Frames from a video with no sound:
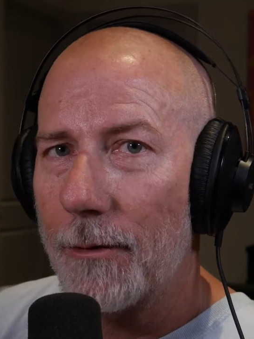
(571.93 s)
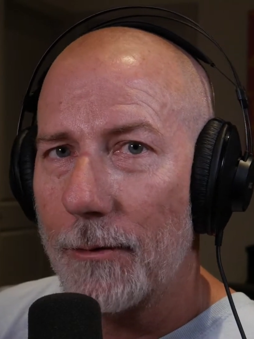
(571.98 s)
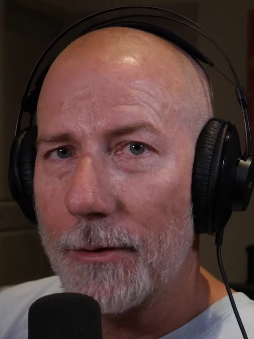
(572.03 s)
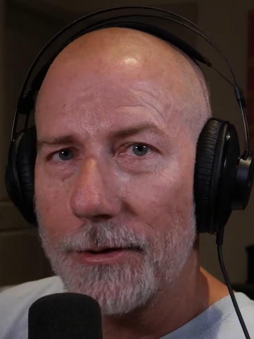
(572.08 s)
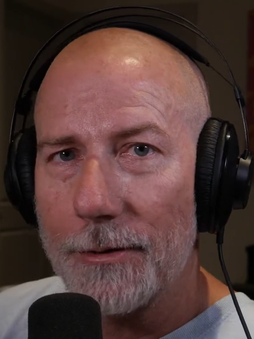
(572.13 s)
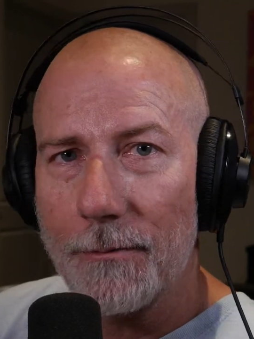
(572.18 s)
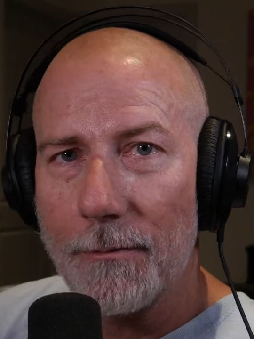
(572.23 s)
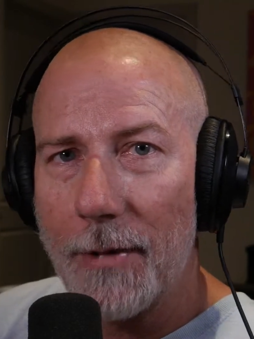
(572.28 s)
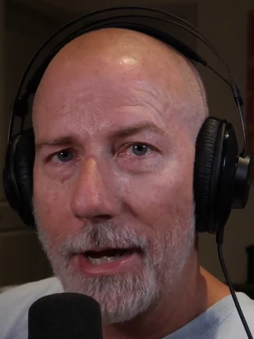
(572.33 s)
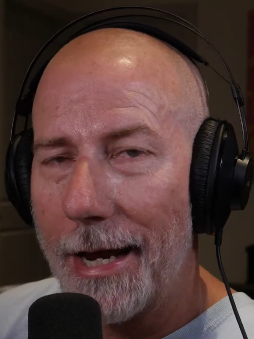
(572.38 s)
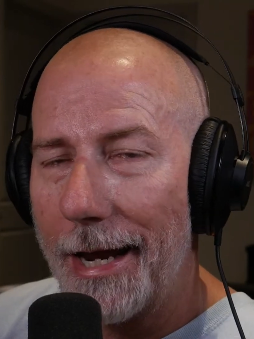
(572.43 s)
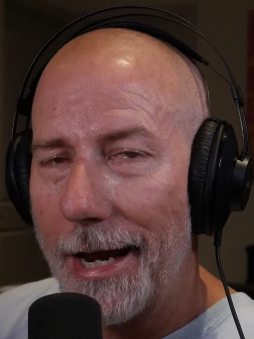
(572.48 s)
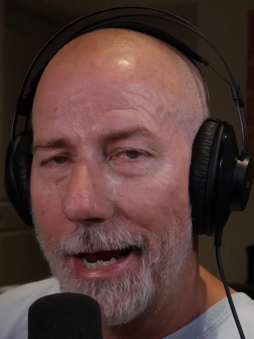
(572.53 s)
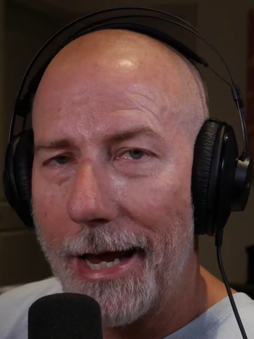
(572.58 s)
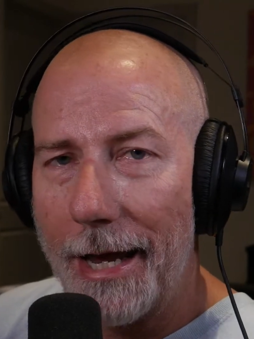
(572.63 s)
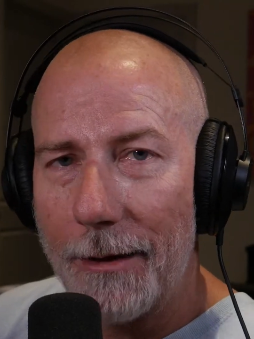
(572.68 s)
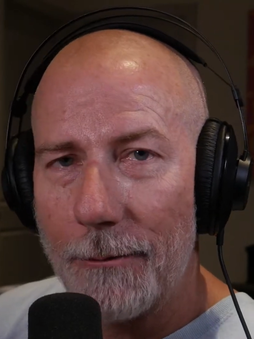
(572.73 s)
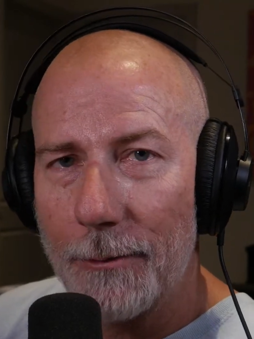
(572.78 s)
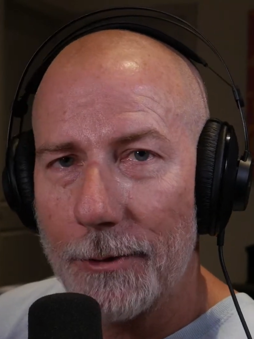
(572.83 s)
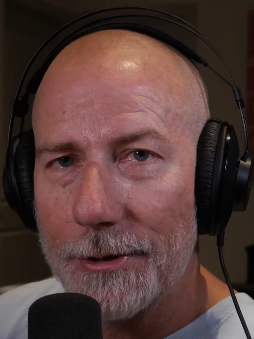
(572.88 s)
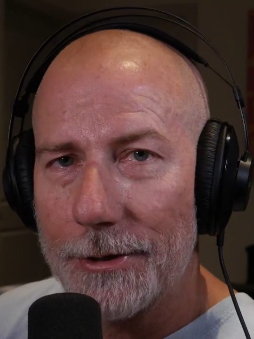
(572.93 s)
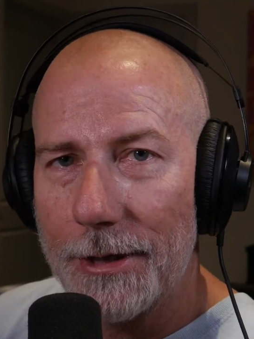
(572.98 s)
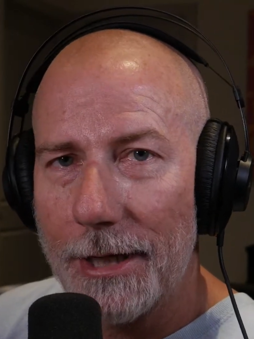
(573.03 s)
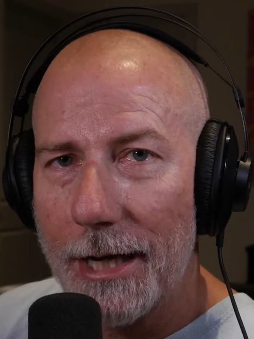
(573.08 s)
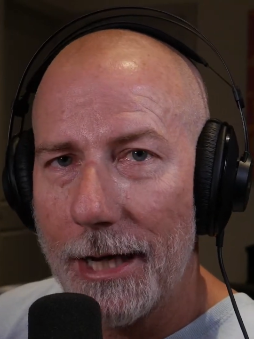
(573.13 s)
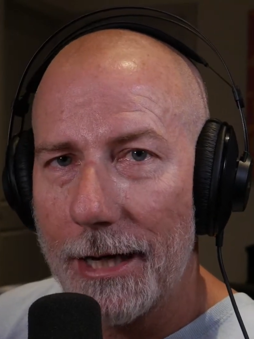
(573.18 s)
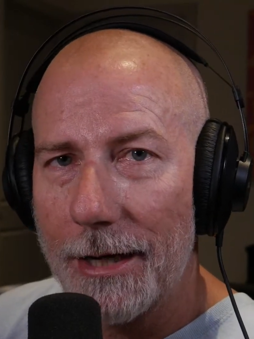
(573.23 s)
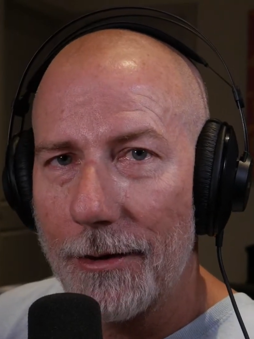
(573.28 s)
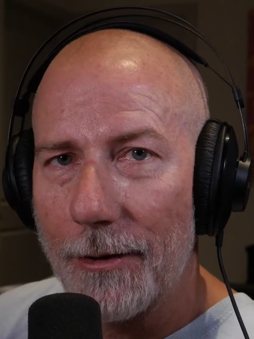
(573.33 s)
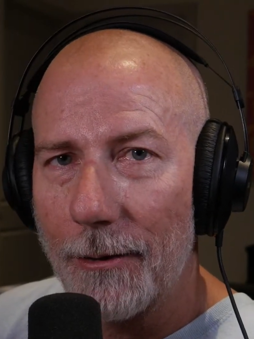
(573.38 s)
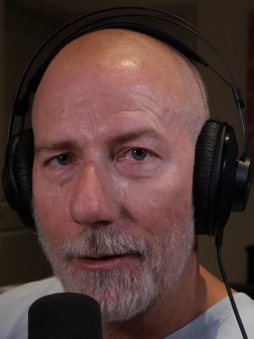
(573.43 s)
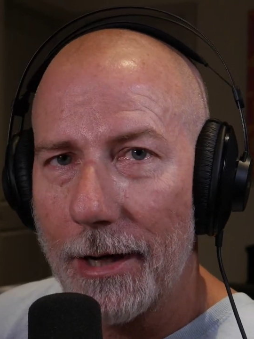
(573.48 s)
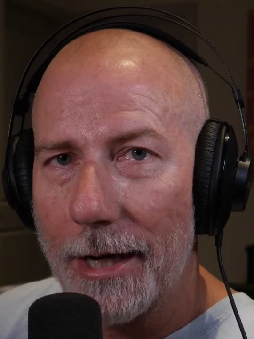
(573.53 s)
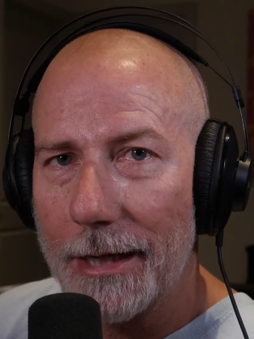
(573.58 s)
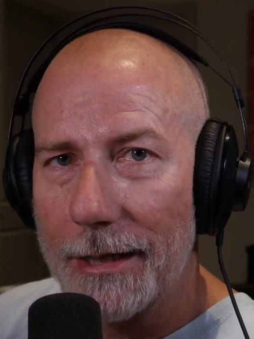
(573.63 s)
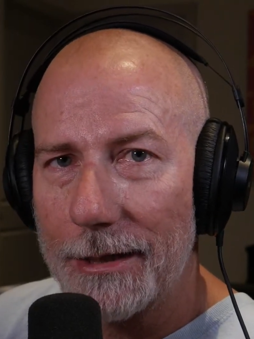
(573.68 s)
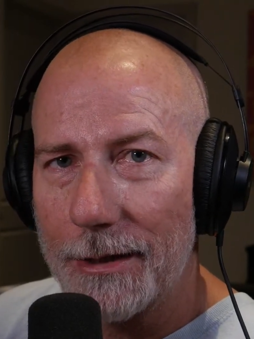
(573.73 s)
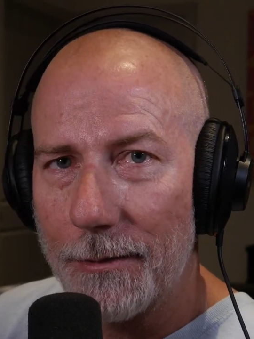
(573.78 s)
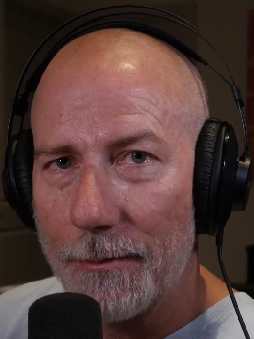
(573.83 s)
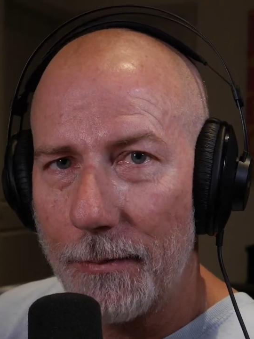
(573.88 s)
my head was not in the right
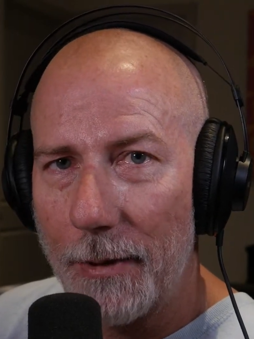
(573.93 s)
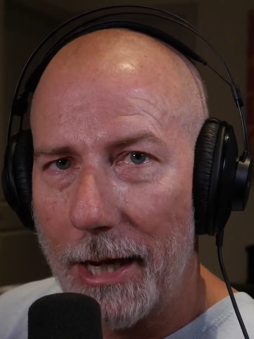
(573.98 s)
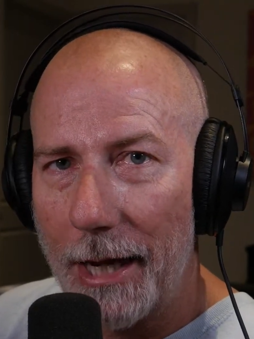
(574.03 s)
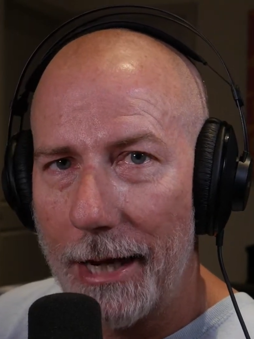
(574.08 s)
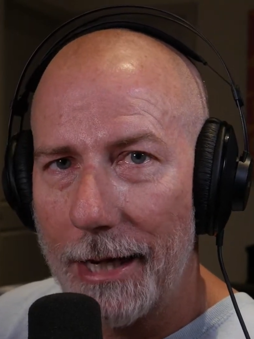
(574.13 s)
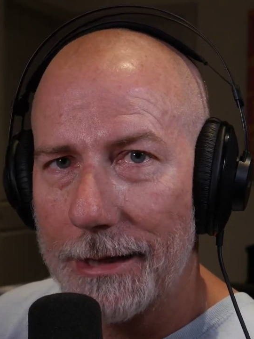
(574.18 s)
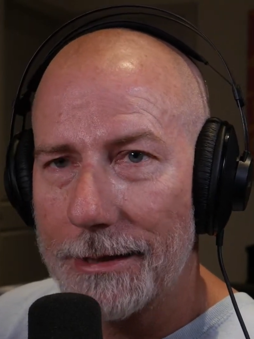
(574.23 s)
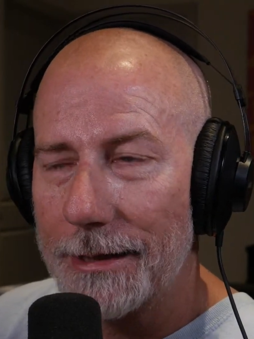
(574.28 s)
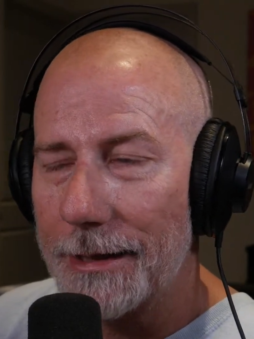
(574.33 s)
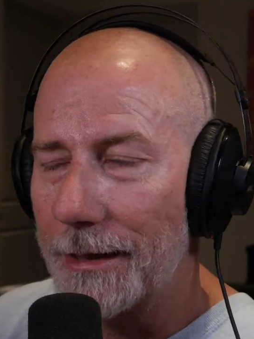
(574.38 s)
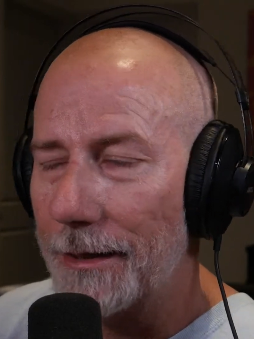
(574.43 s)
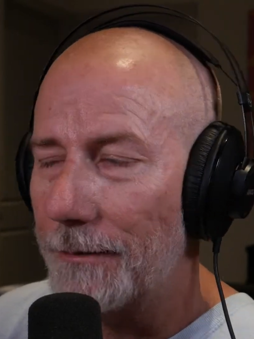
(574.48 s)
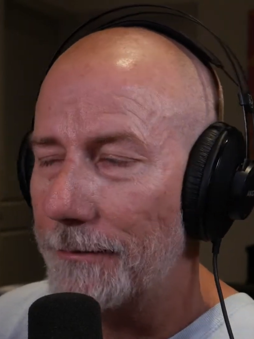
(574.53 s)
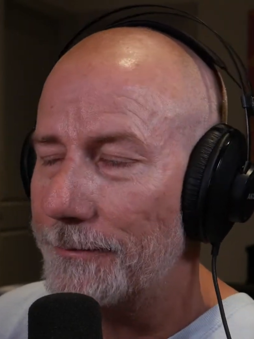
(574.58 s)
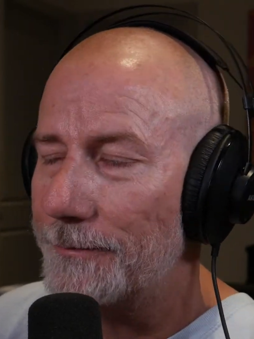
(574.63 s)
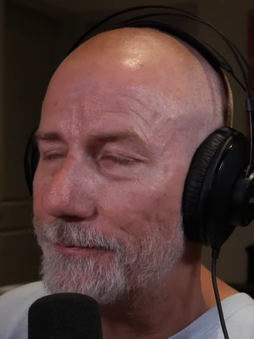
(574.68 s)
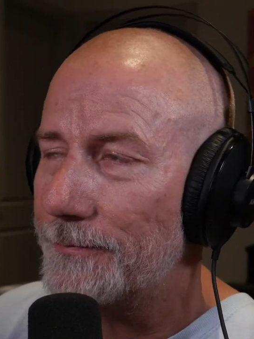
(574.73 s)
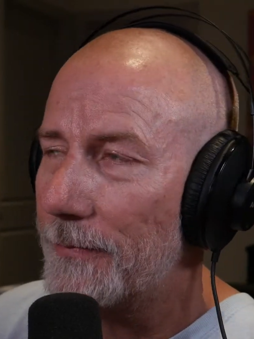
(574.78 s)
space, and